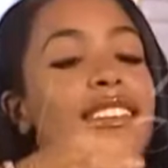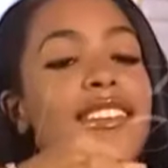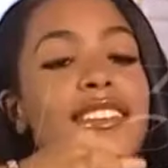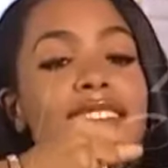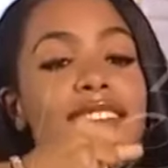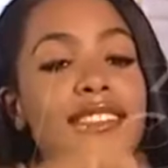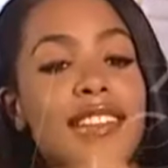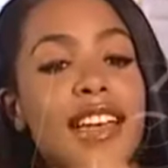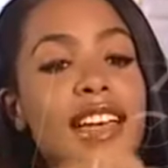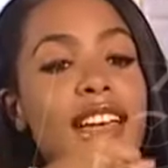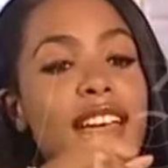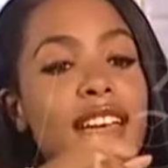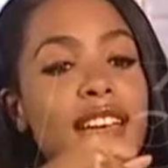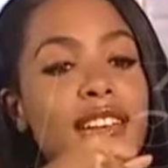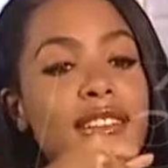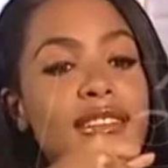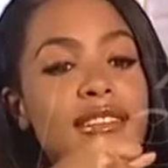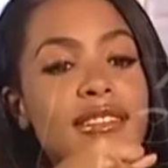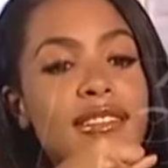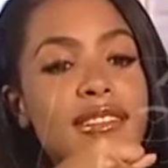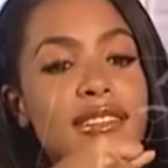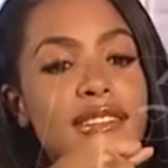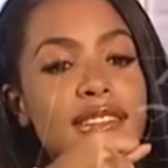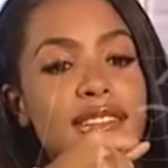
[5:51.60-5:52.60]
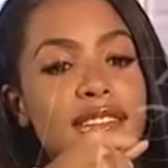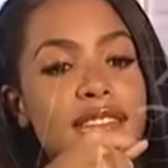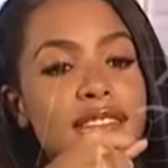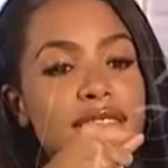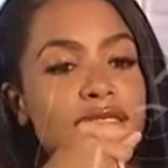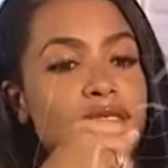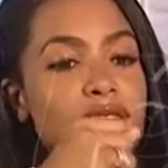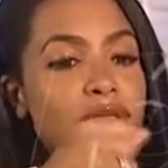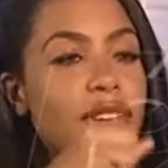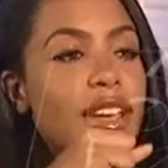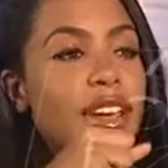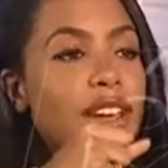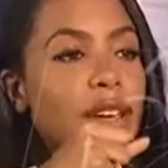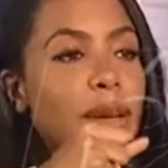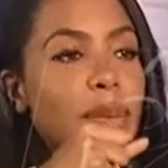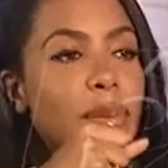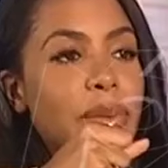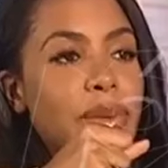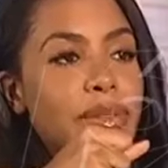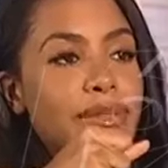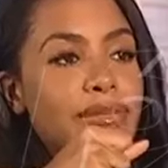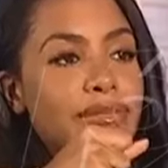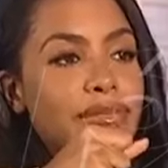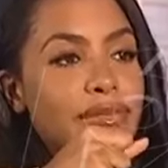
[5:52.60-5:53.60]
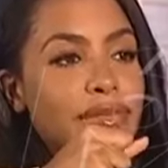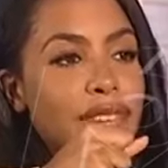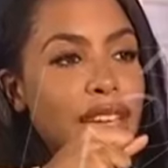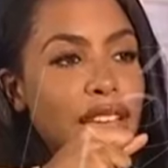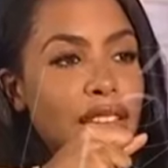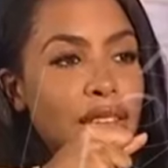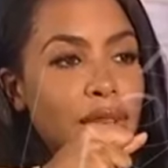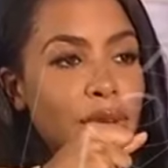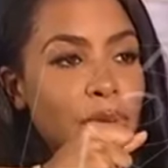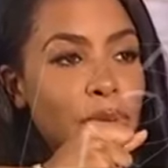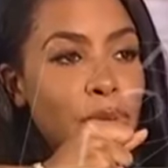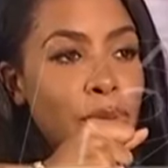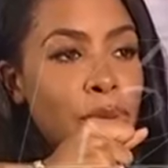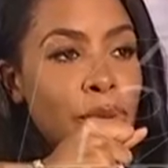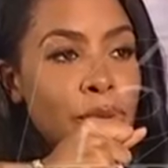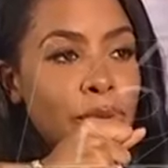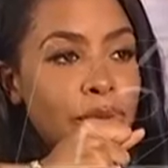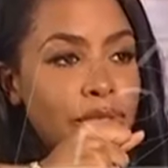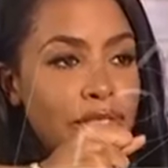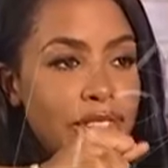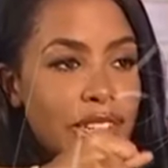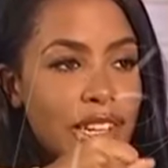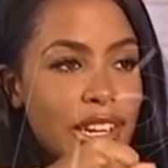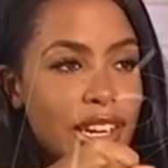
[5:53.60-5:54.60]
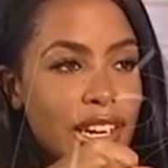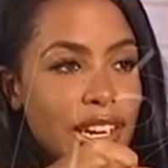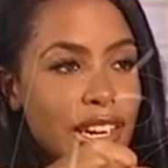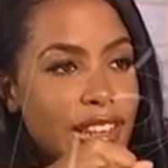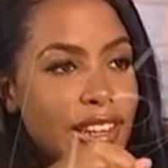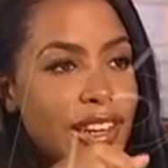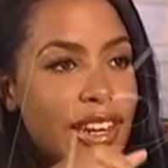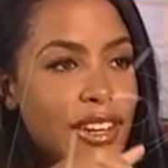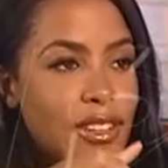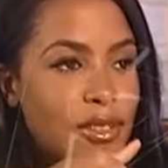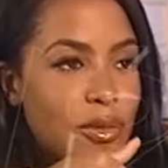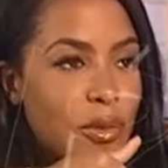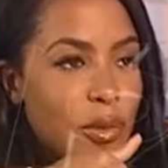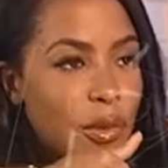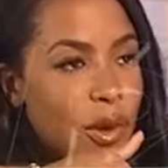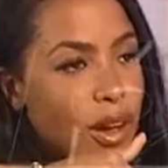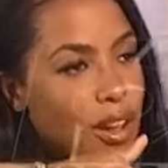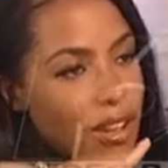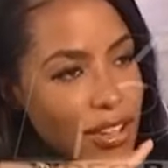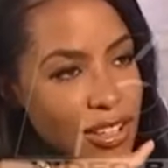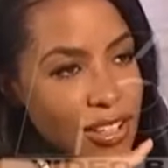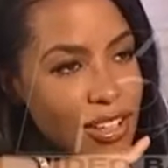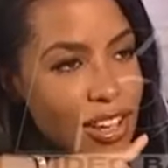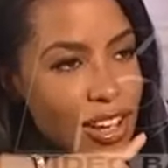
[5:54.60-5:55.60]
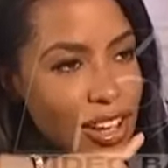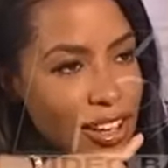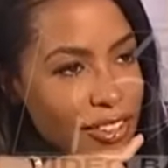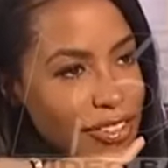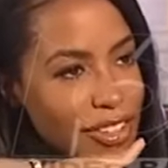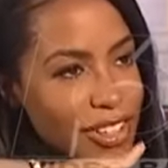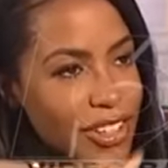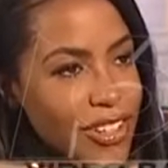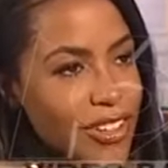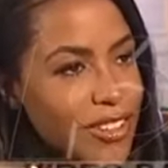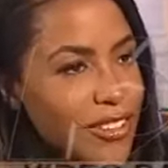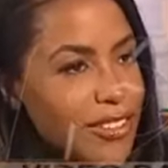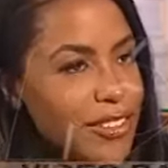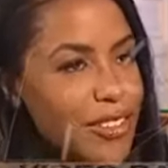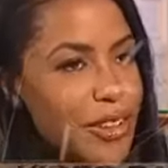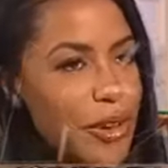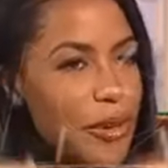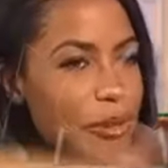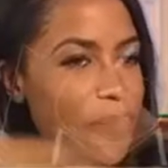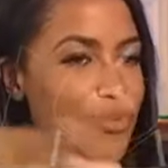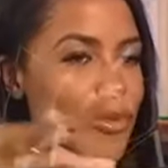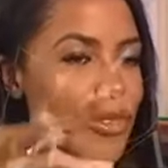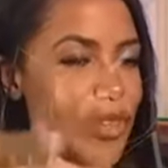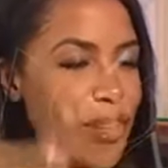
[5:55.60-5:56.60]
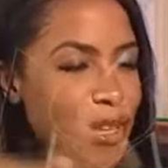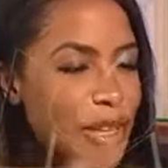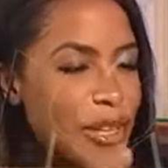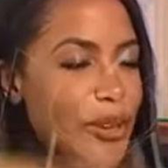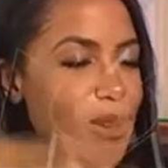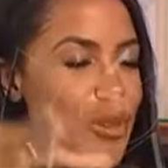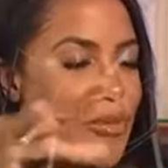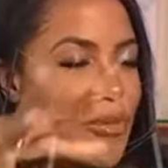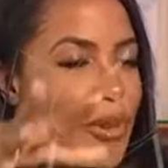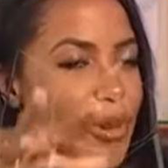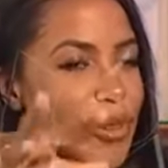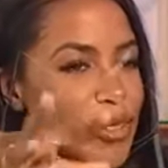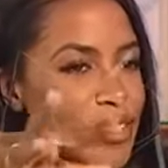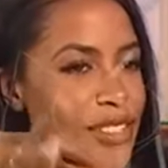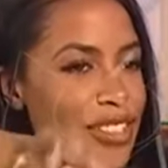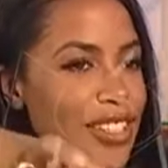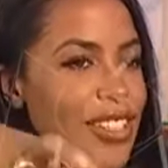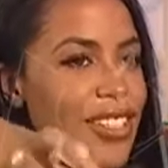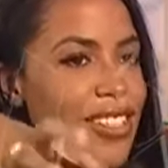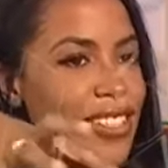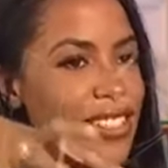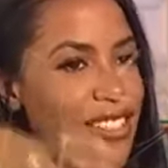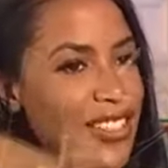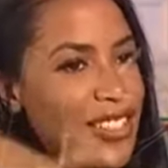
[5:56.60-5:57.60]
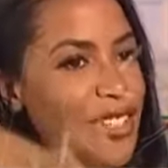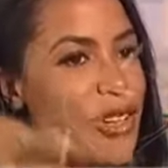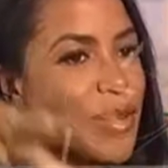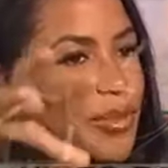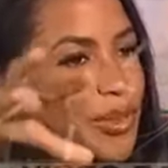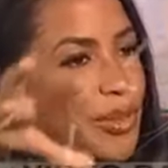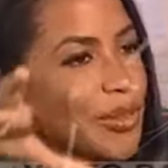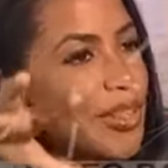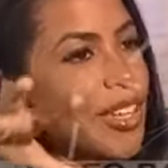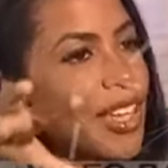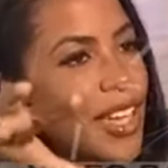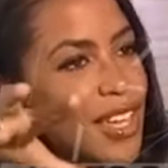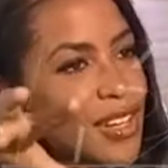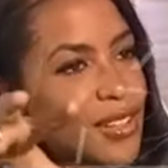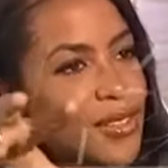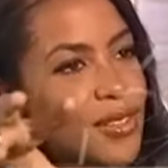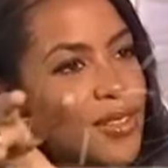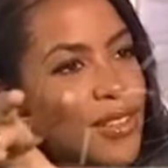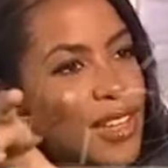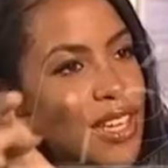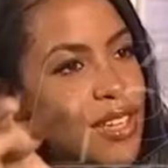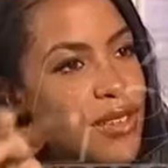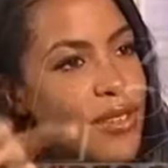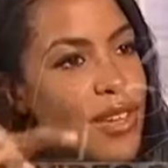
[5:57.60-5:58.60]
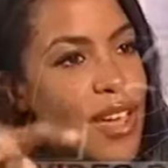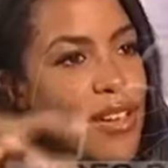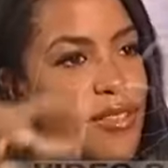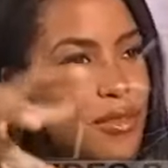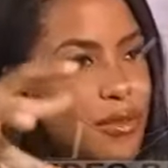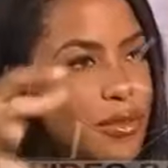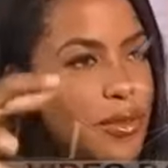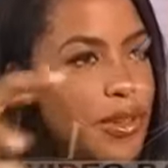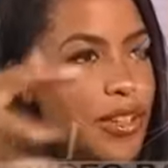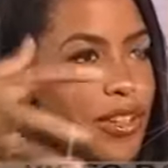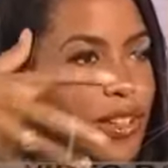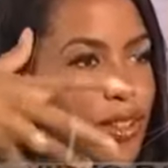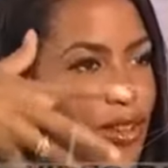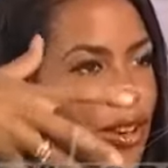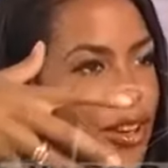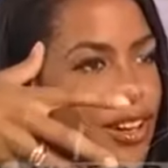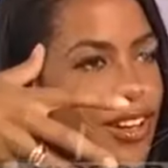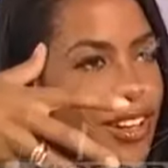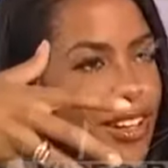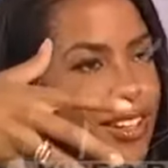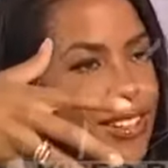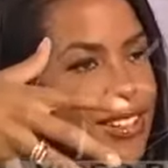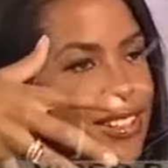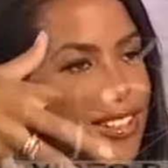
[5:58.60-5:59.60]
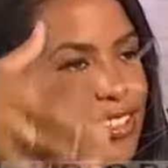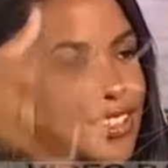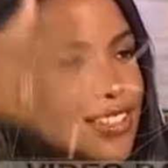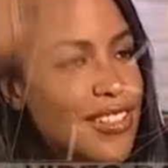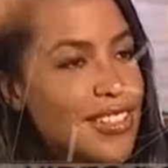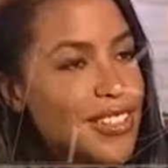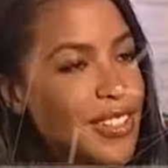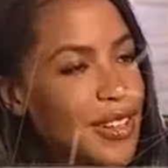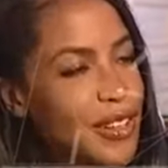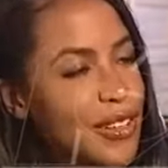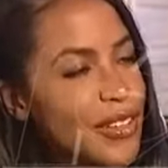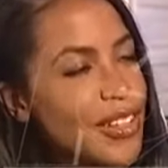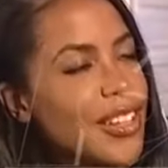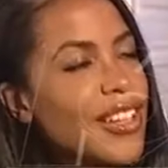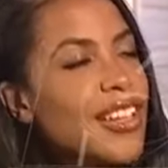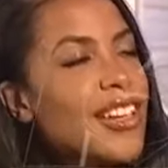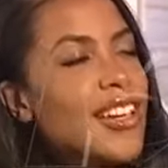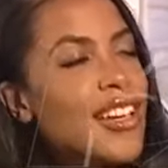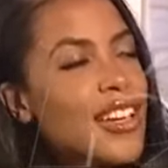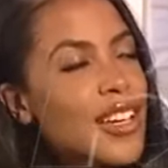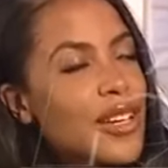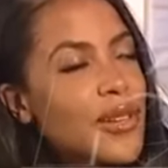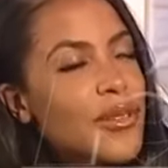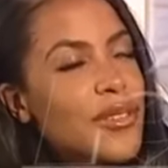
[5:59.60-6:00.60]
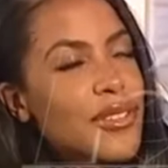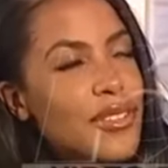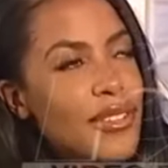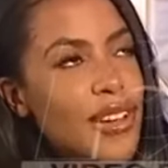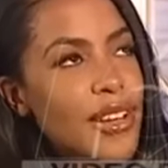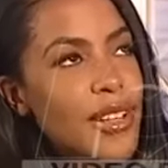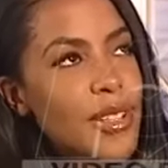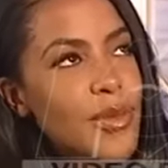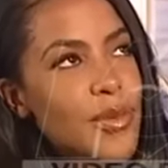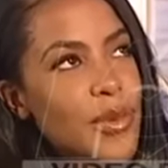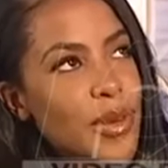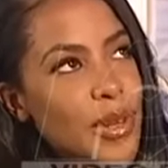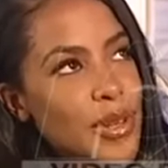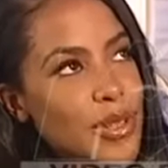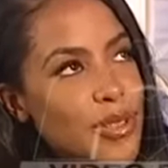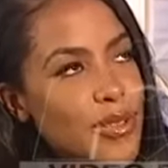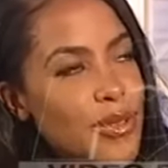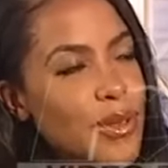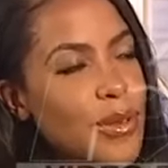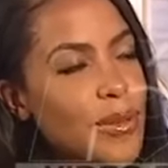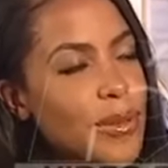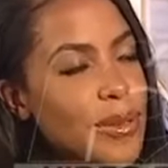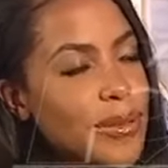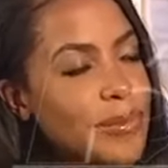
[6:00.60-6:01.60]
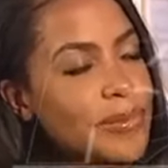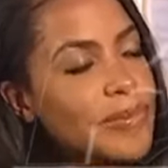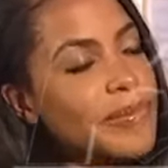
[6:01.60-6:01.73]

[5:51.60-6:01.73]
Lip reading: sang straight up, like a little broomstick, and then I just walked off, you know, no feeling, no emotion, and she told me, you can't do that, you have to reel an audience in. So it was a great experience for me.